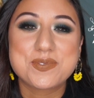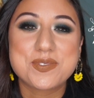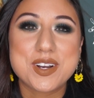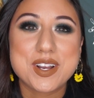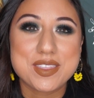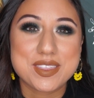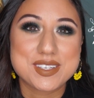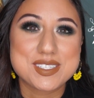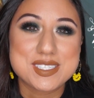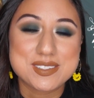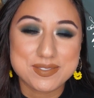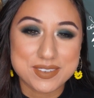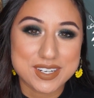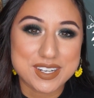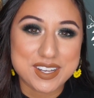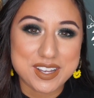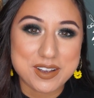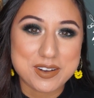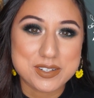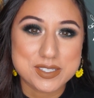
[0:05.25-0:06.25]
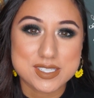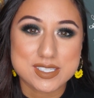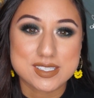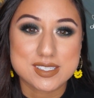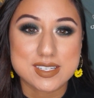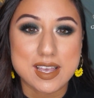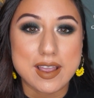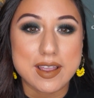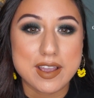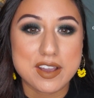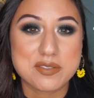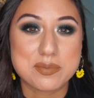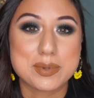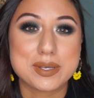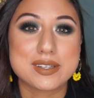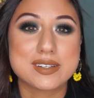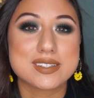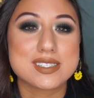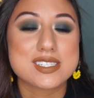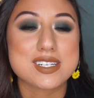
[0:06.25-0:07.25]
for this video since I have
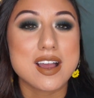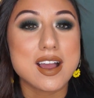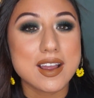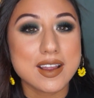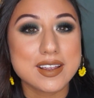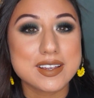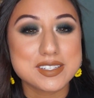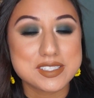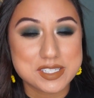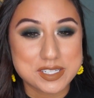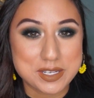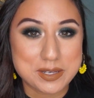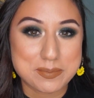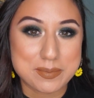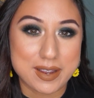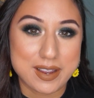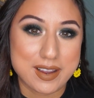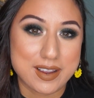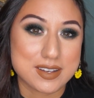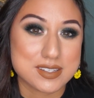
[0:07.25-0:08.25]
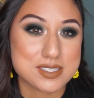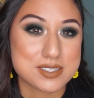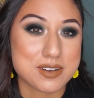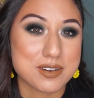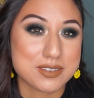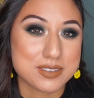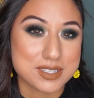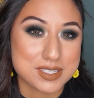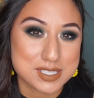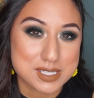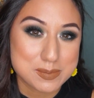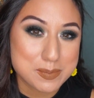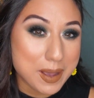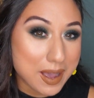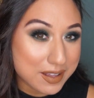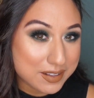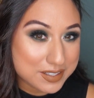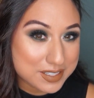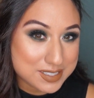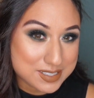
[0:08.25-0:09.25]
been dying to get my hands on these
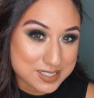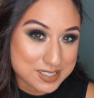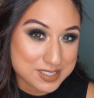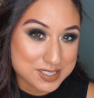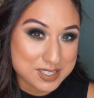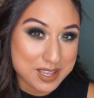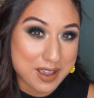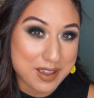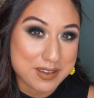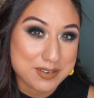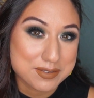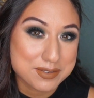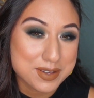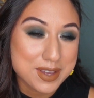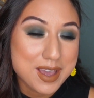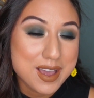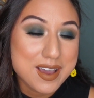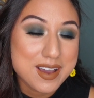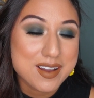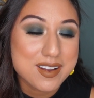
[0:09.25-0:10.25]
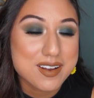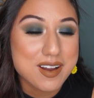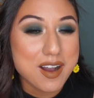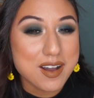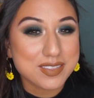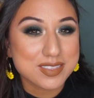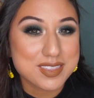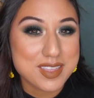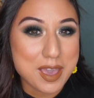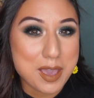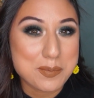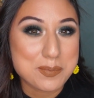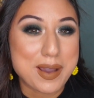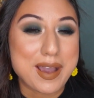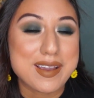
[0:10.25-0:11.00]
palettes since I've gotten them.